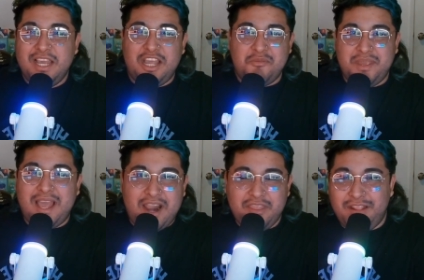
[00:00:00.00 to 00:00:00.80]
coming
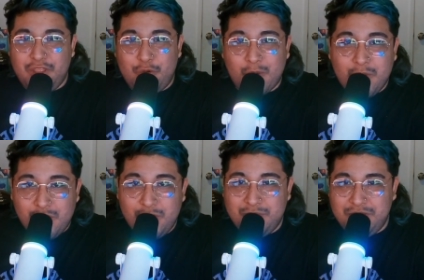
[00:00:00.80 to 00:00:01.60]
out of the literal
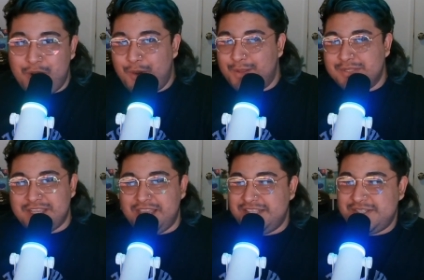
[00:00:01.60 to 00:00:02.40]
womb. You know what I'm
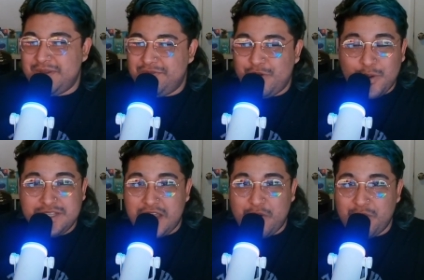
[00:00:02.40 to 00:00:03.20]
saying? So of
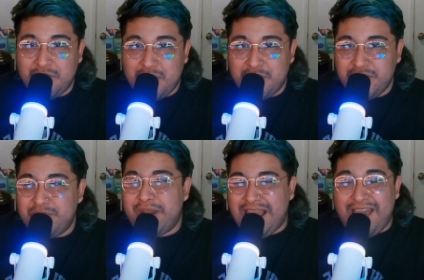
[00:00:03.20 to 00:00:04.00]
course I don't remember you,
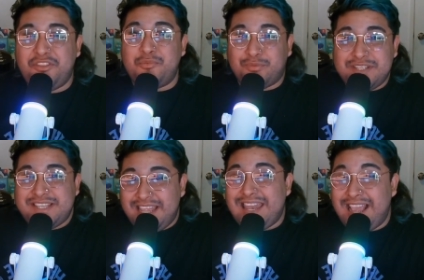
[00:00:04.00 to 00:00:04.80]
but I have to
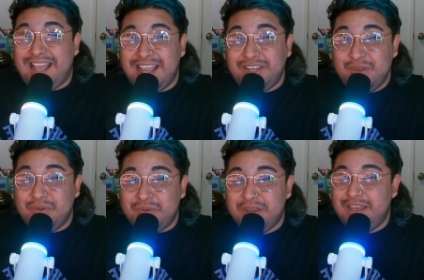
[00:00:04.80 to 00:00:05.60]
pretend like I
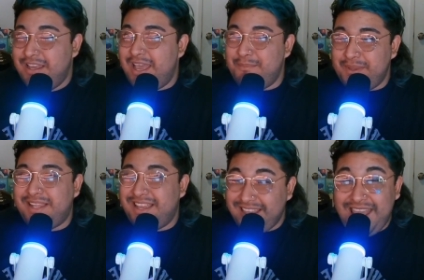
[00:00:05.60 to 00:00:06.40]
do and be
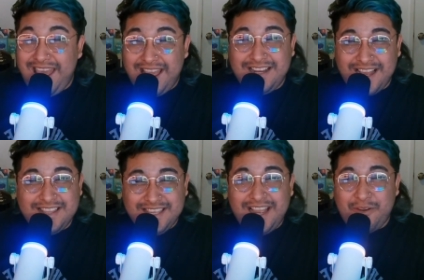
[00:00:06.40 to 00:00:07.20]
like yeah I, I
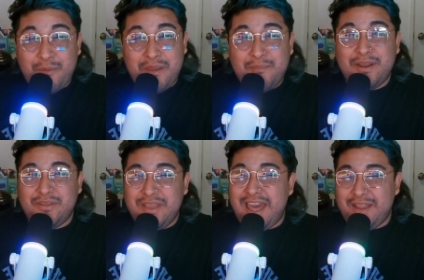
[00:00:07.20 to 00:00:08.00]
think I remember you.
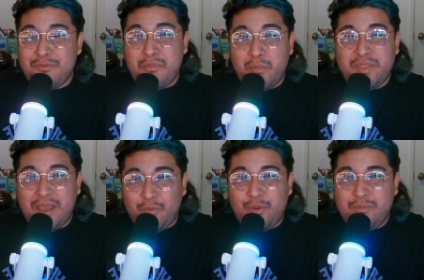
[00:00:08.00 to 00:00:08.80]
Yeah, I remember
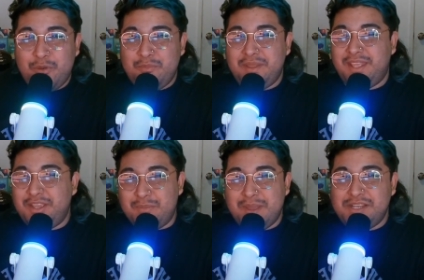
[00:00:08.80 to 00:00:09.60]
that one moment that
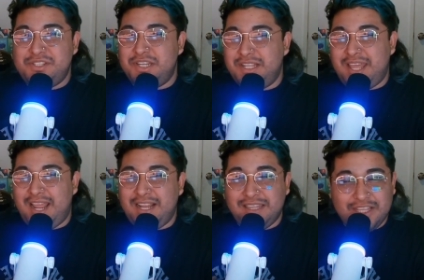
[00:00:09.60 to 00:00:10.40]
you're mentioning that
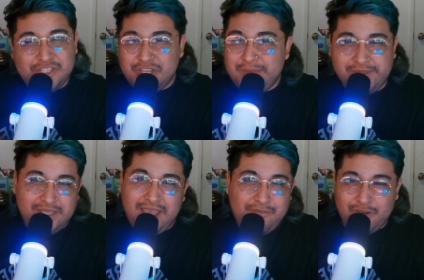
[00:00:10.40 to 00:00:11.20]
I
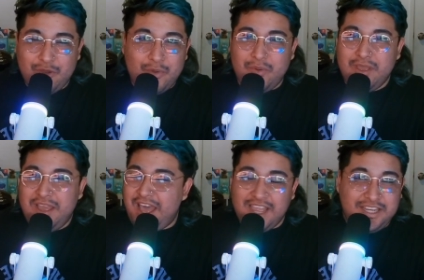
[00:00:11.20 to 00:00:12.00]
legitimately have no
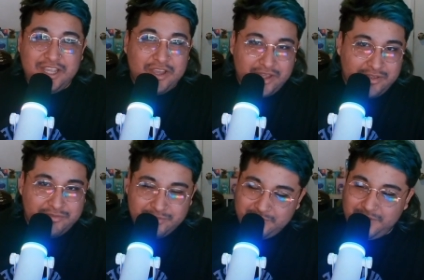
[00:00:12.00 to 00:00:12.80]
idea
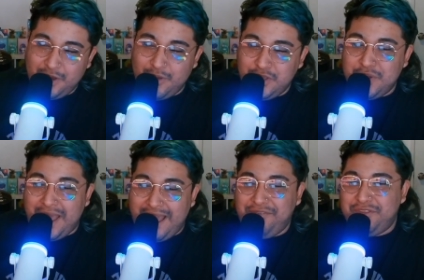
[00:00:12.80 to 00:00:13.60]
of. You know, you
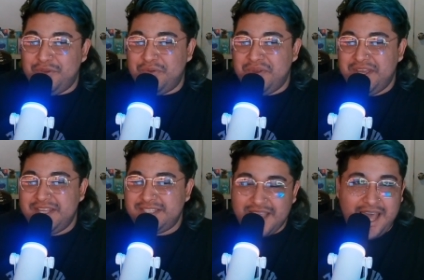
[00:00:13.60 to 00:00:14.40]
have to
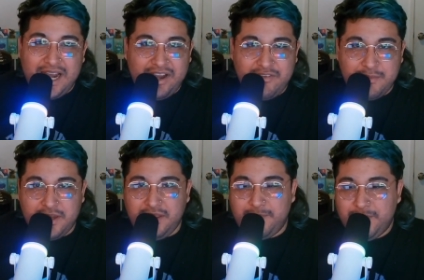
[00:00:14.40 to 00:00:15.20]
say hi to
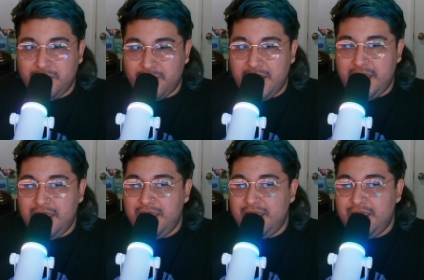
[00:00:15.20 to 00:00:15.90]
everybody, right?